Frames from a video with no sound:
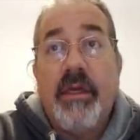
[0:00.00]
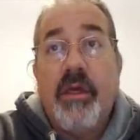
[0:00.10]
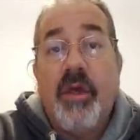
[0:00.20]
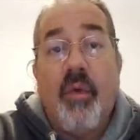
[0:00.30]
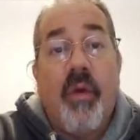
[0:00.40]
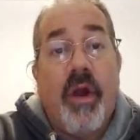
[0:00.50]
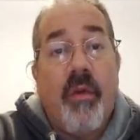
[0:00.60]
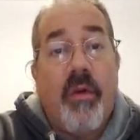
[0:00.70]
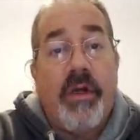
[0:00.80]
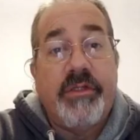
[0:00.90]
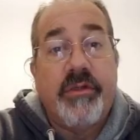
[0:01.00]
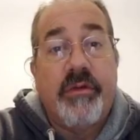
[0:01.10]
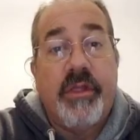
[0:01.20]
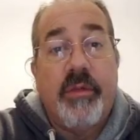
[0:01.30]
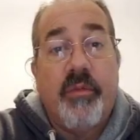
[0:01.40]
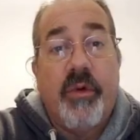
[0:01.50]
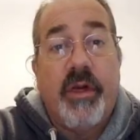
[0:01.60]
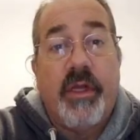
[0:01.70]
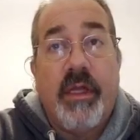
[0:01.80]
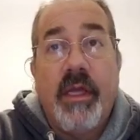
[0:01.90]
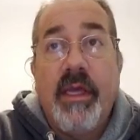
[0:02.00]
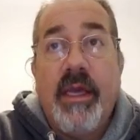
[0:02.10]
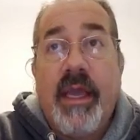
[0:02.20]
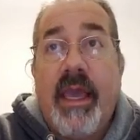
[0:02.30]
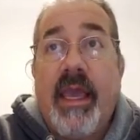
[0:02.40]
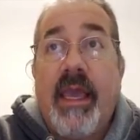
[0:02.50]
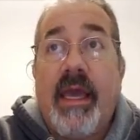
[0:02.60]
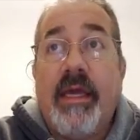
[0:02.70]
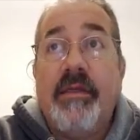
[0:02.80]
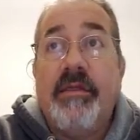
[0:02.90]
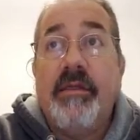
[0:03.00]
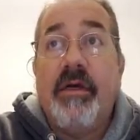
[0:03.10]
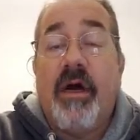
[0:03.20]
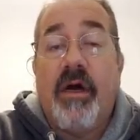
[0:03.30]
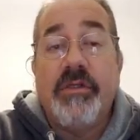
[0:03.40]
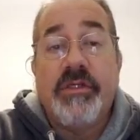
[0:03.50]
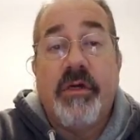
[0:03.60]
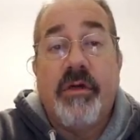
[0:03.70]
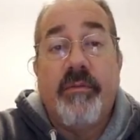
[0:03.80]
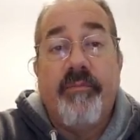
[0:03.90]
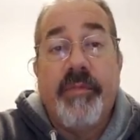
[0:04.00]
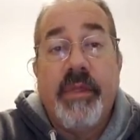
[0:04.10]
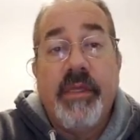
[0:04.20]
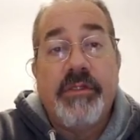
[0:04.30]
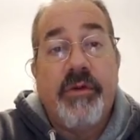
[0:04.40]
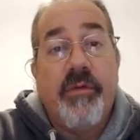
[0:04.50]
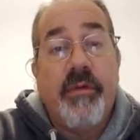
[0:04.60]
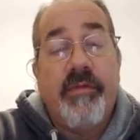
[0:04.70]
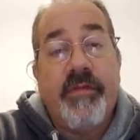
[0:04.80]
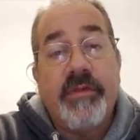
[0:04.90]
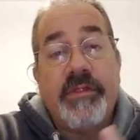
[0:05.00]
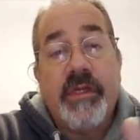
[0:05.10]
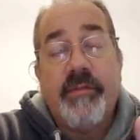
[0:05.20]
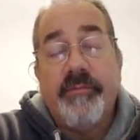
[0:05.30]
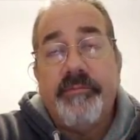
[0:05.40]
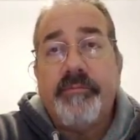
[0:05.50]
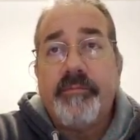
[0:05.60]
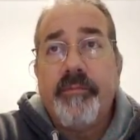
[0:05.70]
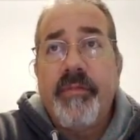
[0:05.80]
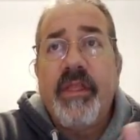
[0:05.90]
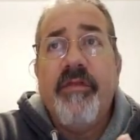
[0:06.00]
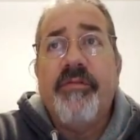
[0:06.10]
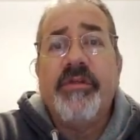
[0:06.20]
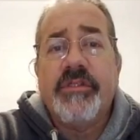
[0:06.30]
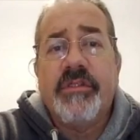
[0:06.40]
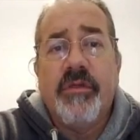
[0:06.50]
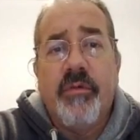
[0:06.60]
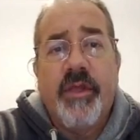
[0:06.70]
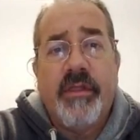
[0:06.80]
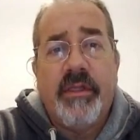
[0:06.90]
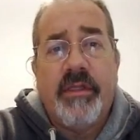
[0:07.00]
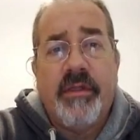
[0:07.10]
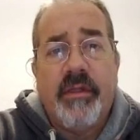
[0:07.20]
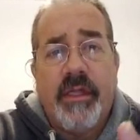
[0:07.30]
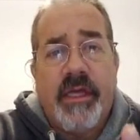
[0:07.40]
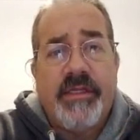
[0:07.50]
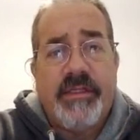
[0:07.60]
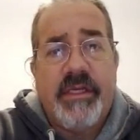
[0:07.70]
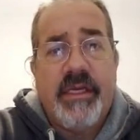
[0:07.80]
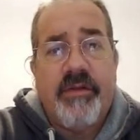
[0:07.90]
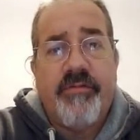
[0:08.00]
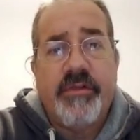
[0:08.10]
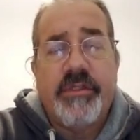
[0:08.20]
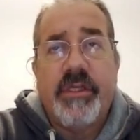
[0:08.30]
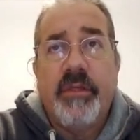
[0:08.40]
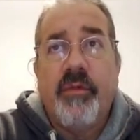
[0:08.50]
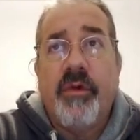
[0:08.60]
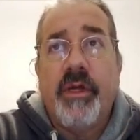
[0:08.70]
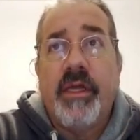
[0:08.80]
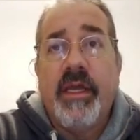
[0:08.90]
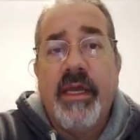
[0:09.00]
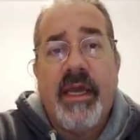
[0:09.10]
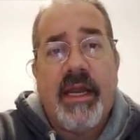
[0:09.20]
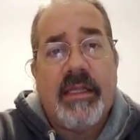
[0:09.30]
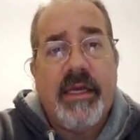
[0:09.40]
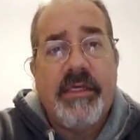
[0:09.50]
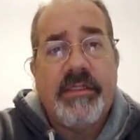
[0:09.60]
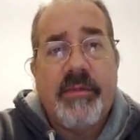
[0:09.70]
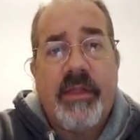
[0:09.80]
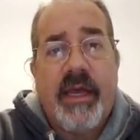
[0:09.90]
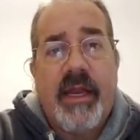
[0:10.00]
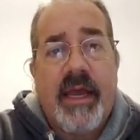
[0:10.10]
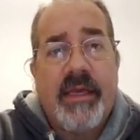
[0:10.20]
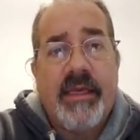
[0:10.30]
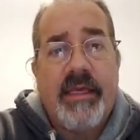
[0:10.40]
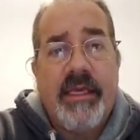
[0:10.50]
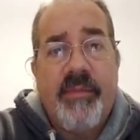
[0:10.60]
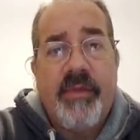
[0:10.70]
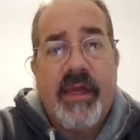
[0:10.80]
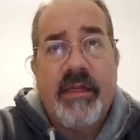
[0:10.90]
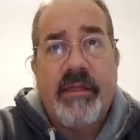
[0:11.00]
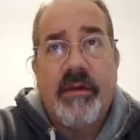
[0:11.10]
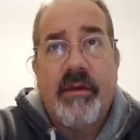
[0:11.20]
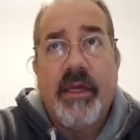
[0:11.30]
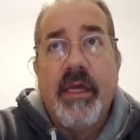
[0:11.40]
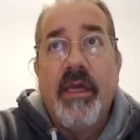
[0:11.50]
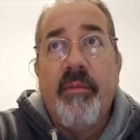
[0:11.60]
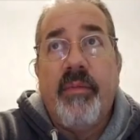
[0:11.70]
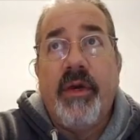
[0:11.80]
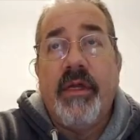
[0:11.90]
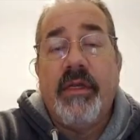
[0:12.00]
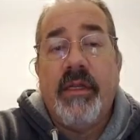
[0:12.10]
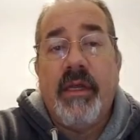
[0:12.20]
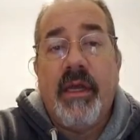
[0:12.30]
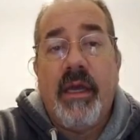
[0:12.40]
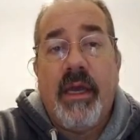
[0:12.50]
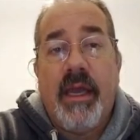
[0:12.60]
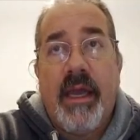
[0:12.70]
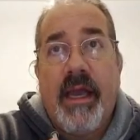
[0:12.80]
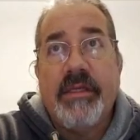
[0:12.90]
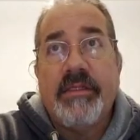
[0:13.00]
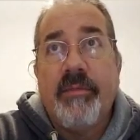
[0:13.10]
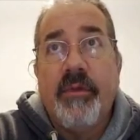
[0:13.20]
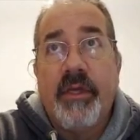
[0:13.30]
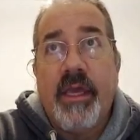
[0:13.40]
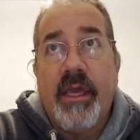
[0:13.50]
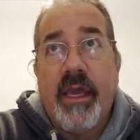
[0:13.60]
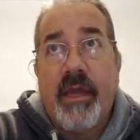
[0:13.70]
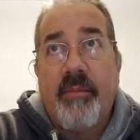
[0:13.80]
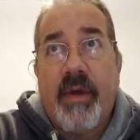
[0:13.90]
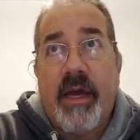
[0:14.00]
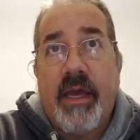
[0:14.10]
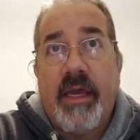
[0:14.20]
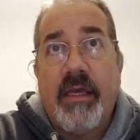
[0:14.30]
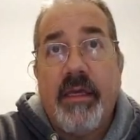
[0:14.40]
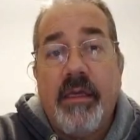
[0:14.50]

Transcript: where it was early in the morning. And also, so if there's the way the light is hitting it first thing in the morning, and I like some of that, I can keep that in there. But as I'm looking at my